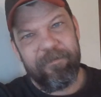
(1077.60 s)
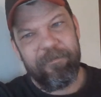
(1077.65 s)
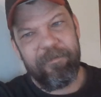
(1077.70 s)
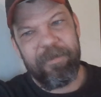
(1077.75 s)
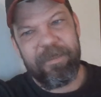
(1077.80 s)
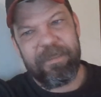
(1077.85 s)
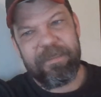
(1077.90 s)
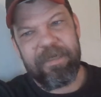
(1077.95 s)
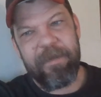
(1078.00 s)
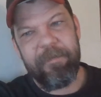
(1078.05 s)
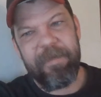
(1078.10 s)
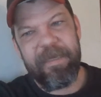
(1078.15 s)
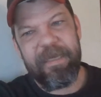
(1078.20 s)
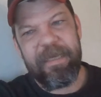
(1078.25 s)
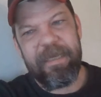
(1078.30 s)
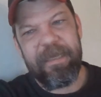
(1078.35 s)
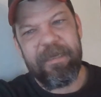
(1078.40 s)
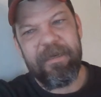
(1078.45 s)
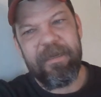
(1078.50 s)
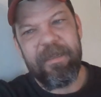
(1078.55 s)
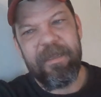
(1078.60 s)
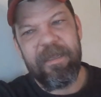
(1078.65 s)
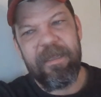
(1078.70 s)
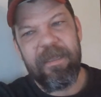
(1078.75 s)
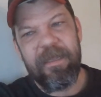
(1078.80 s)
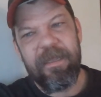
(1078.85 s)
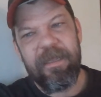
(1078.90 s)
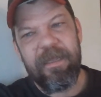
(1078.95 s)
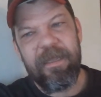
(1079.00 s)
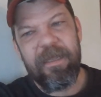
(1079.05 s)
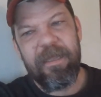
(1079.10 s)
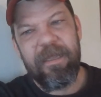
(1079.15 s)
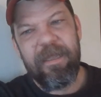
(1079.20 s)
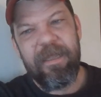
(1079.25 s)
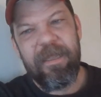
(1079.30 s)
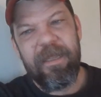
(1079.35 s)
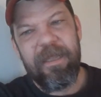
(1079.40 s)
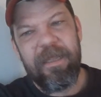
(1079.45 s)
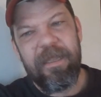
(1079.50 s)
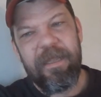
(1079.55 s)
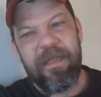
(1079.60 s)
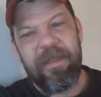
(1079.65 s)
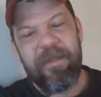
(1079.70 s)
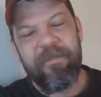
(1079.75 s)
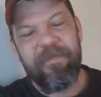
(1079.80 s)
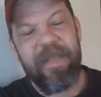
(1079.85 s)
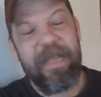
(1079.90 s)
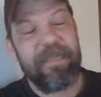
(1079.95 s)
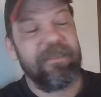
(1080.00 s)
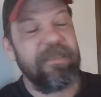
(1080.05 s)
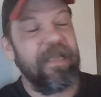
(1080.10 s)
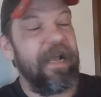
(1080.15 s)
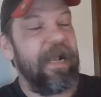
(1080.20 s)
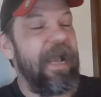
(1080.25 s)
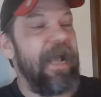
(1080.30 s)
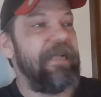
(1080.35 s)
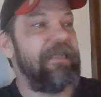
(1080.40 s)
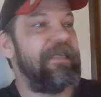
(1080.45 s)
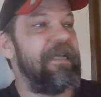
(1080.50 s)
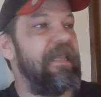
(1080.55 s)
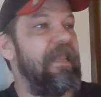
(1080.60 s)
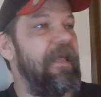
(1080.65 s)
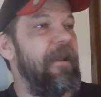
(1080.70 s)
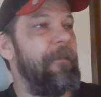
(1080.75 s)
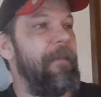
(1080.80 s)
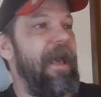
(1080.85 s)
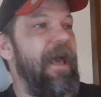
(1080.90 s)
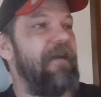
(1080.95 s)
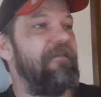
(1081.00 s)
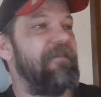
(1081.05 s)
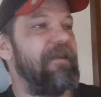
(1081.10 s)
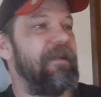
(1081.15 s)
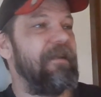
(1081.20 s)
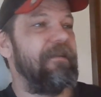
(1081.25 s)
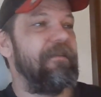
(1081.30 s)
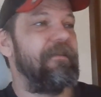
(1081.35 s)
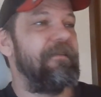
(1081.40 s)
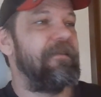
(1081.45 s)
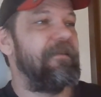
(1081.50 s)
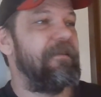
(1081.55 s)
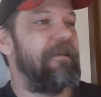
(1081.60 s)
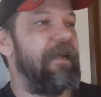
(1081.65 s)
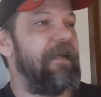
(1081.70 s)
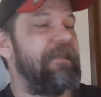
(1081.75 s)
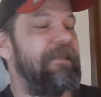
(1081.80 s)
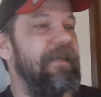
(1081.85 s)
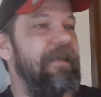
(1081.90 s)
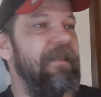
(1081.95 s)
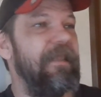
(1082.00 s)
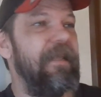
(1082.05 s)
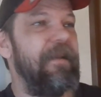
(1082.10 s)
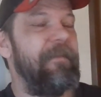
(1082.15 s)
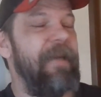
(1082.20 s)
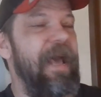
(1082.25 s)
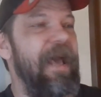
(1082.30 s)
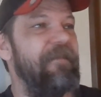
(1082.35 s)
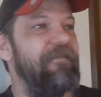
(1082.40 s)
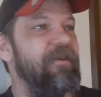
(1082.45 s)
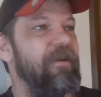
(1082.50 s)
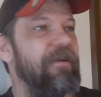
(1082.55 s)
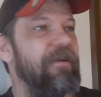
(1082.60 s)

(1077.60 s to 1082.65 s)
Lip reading: Which, I mean, that's like, I say let them have it. I say let them have